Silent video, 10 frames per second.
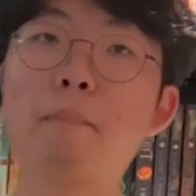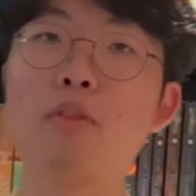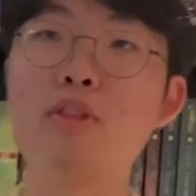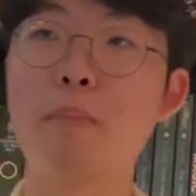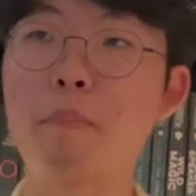
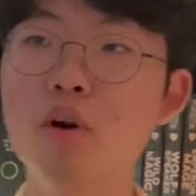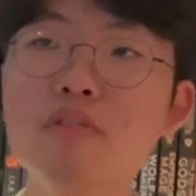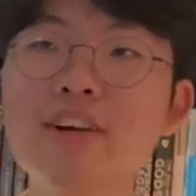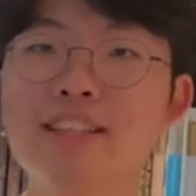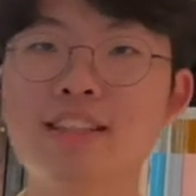the
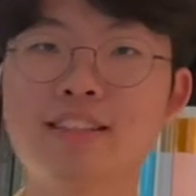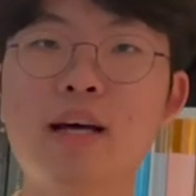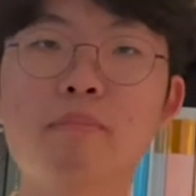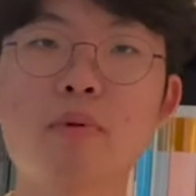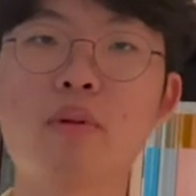perfect
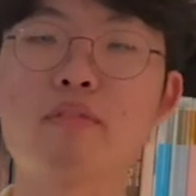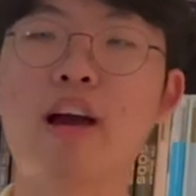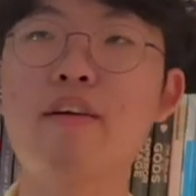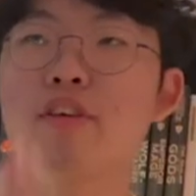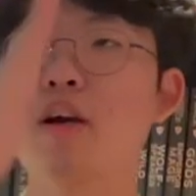example of
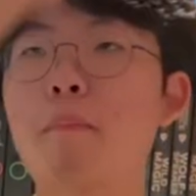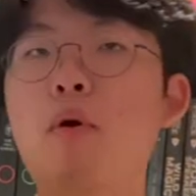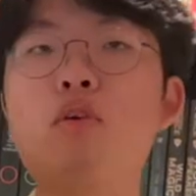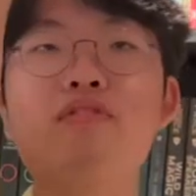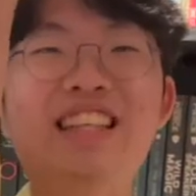having a
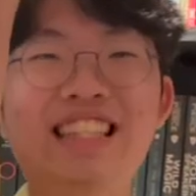perfect